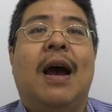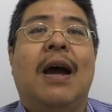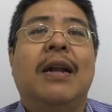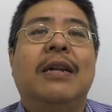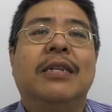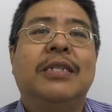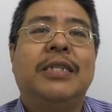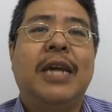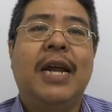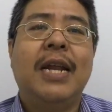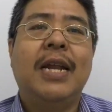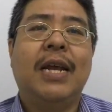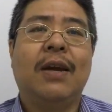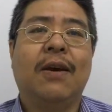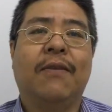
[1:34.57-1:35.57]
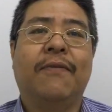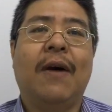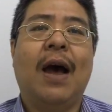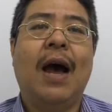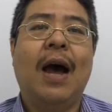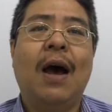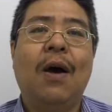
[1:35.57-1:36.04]
understanding of
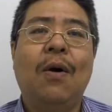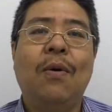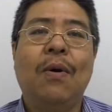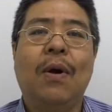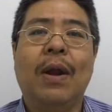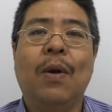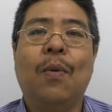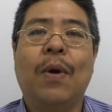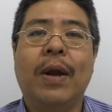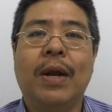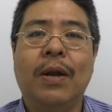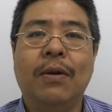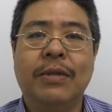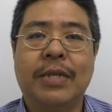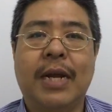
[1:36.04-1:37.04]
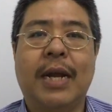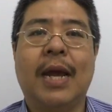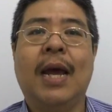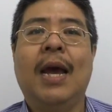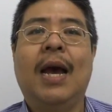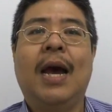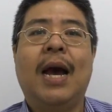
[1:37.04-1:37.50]
how and what it looks like.
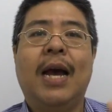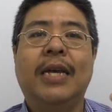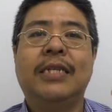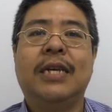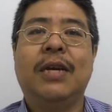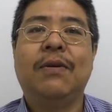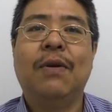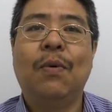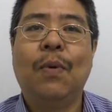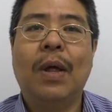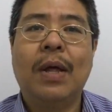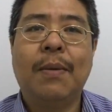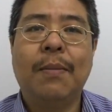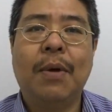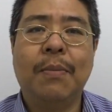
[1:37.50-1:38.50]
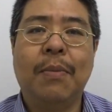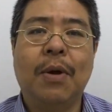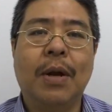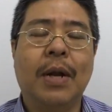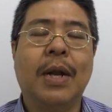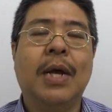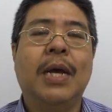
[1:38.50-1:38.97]
Hi Sandra, welcome on
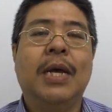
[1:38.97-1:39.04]
board.